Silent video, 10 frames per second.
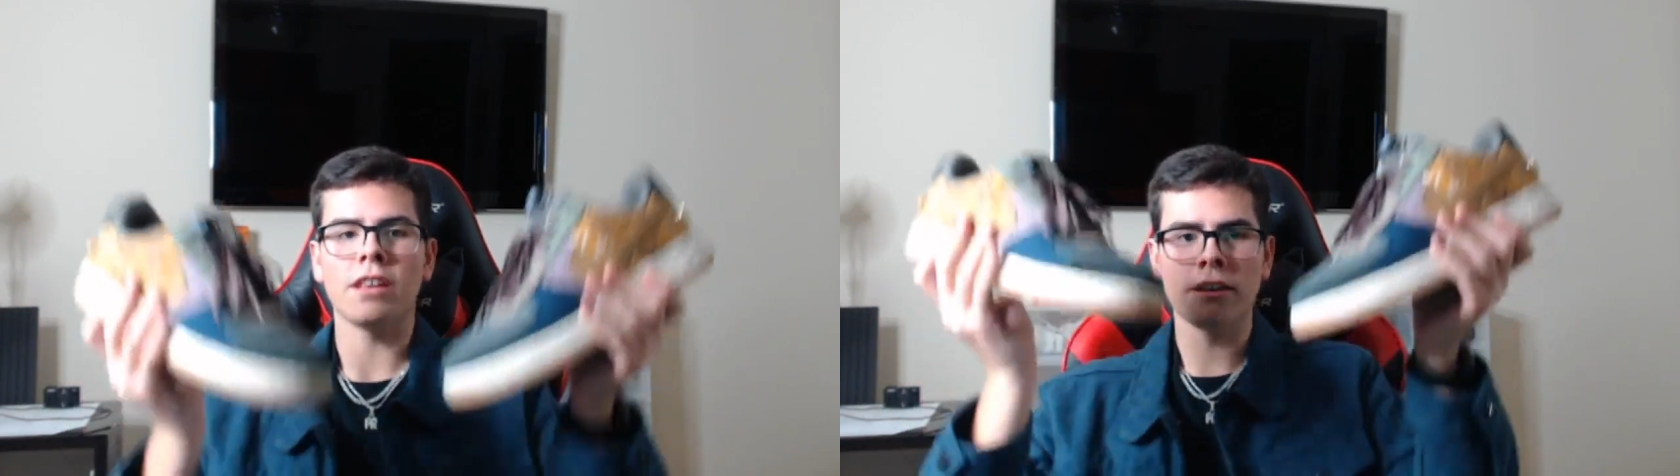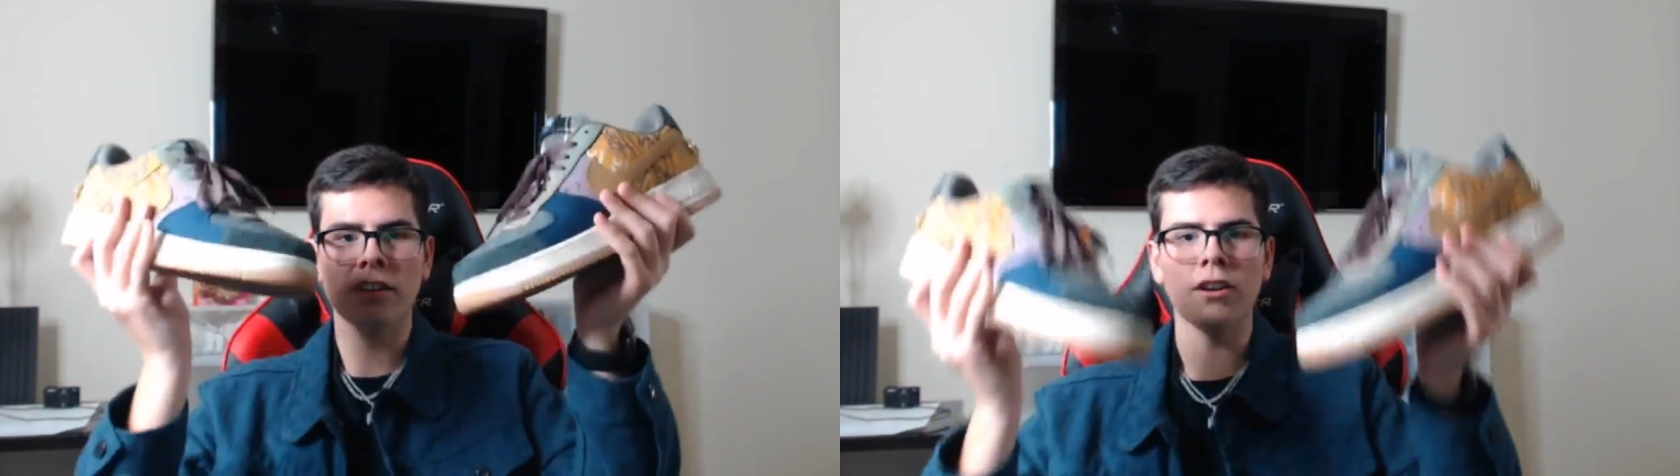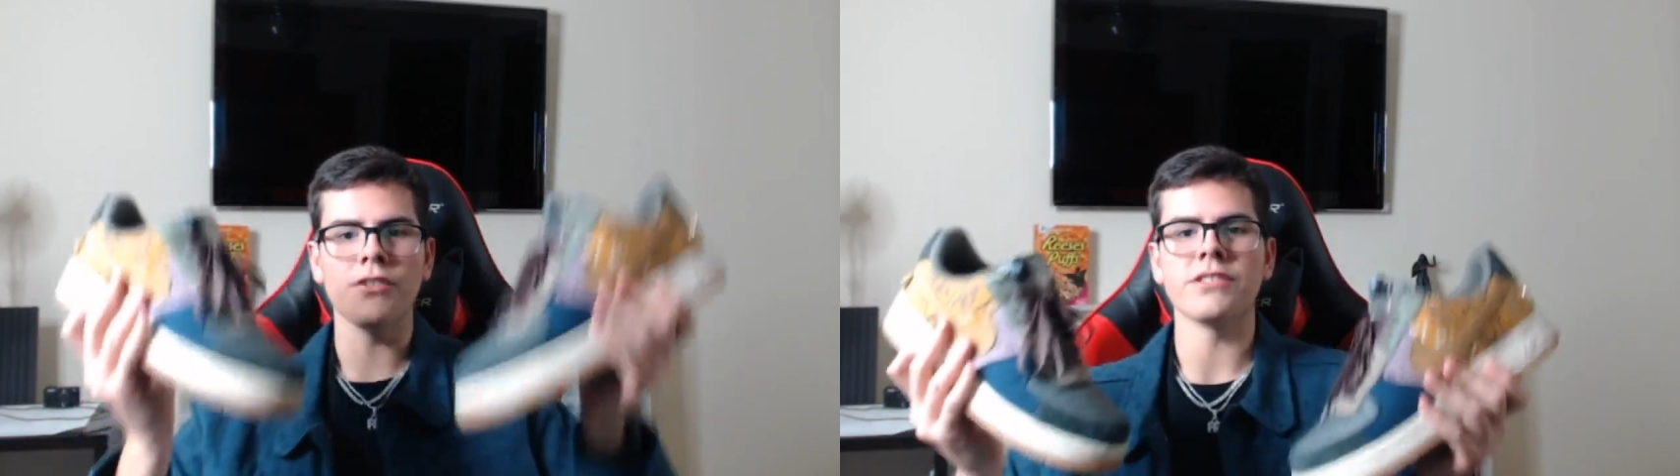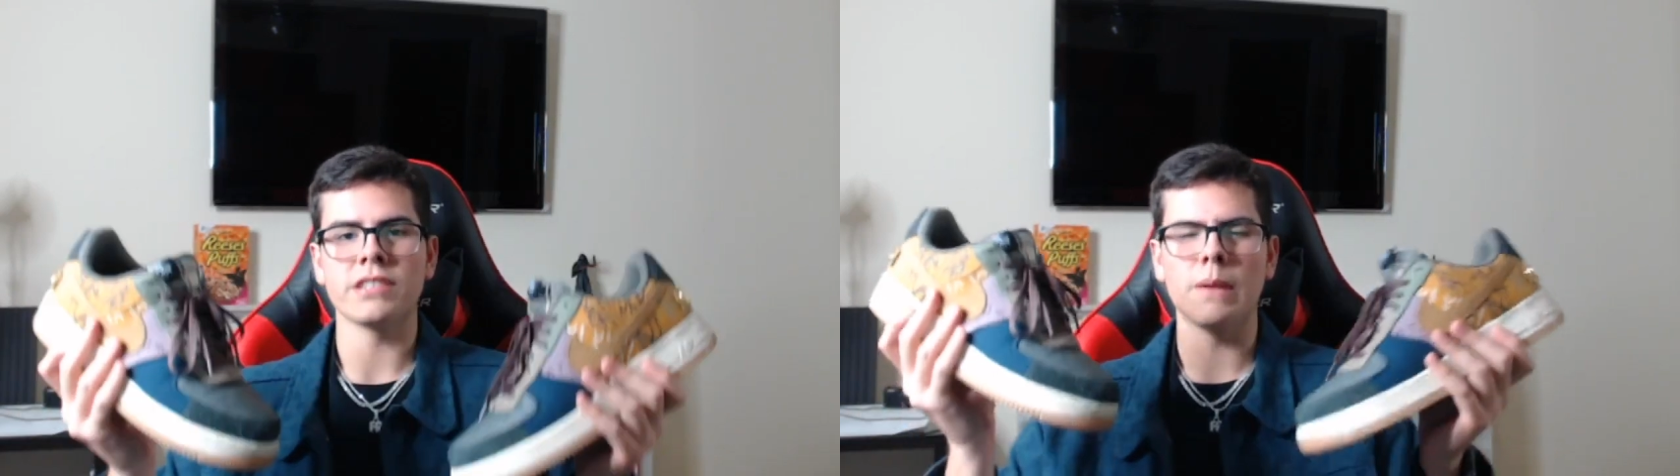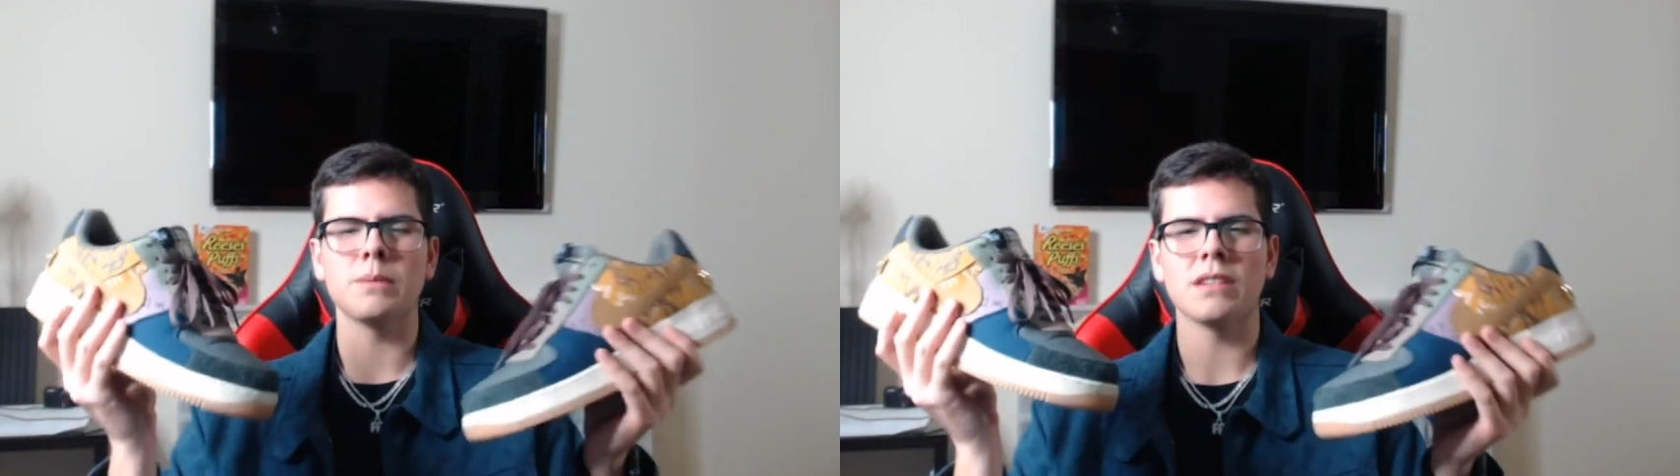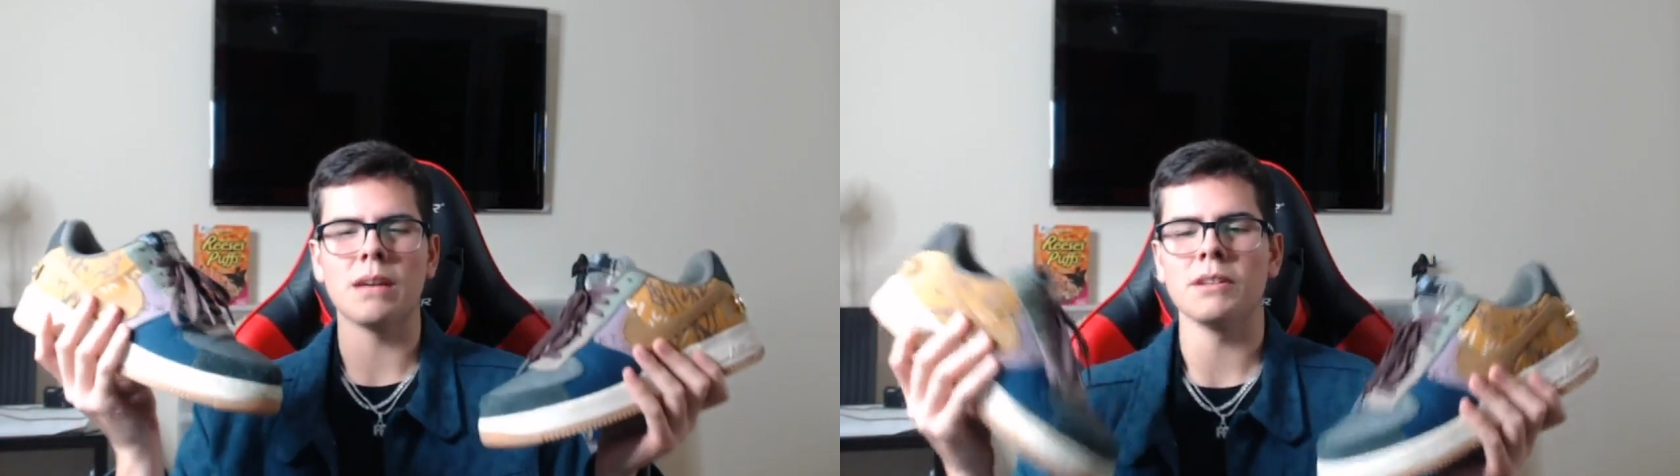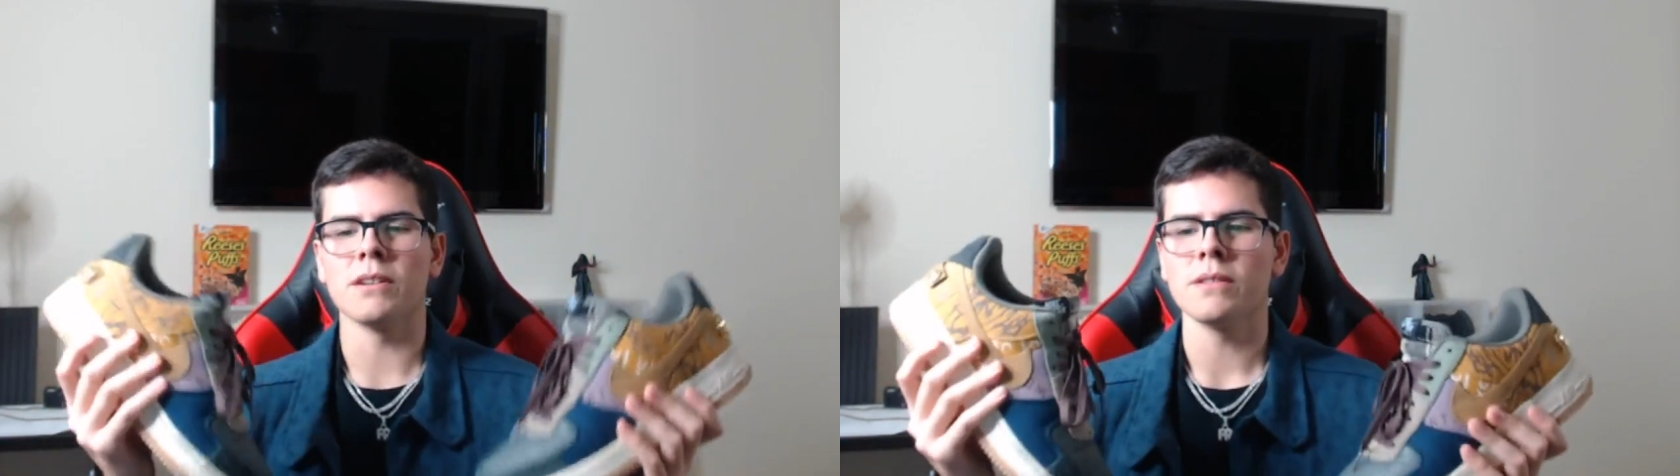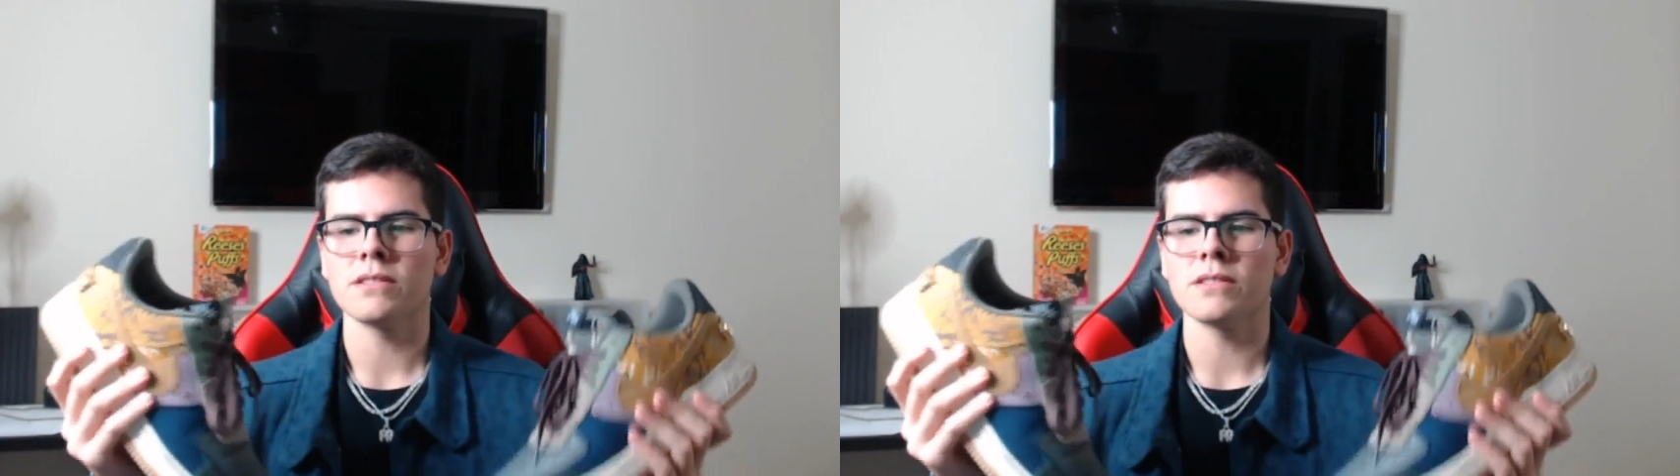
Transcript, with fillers: that you did all the steps type deal.